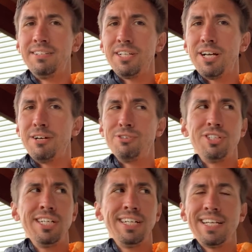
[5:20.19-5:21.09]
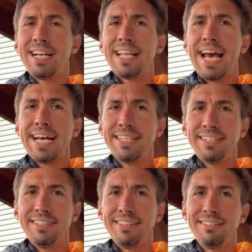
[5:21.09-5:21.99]
So she kicked ass
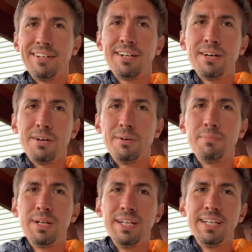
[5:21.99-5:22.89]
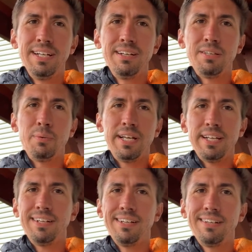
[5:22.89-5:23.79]
and took home the
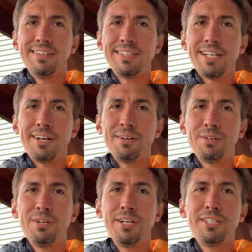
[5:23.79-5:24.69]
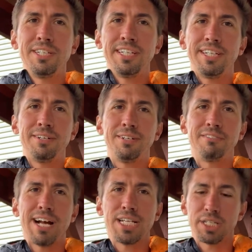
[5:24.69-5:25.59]
win. So kudos to you.
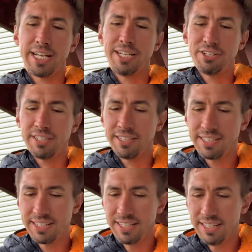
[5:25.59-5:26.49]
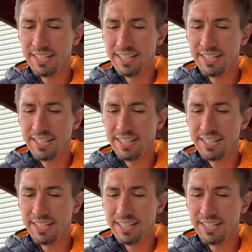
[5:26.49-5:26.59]
Congratulations.